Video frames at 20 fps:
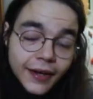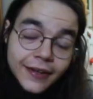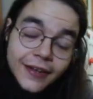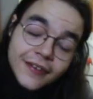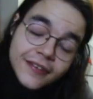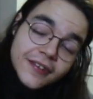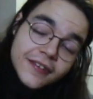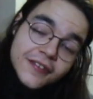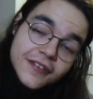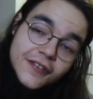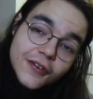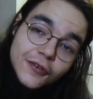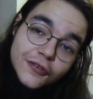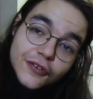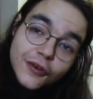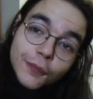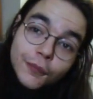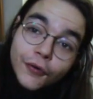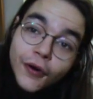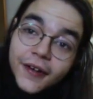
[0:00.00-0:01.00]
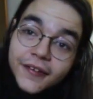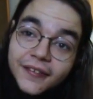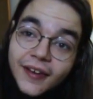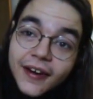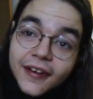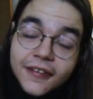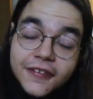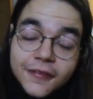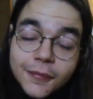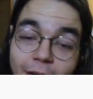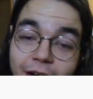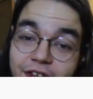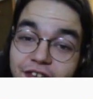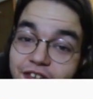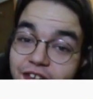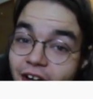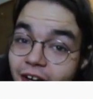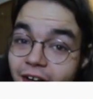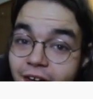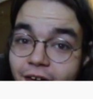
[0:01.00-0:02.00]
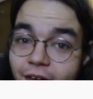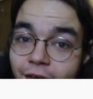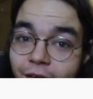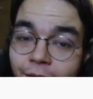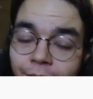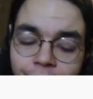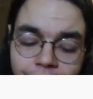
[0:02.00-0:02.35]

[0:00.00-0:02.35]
I guess it's no surprise that it's Mike Schneider.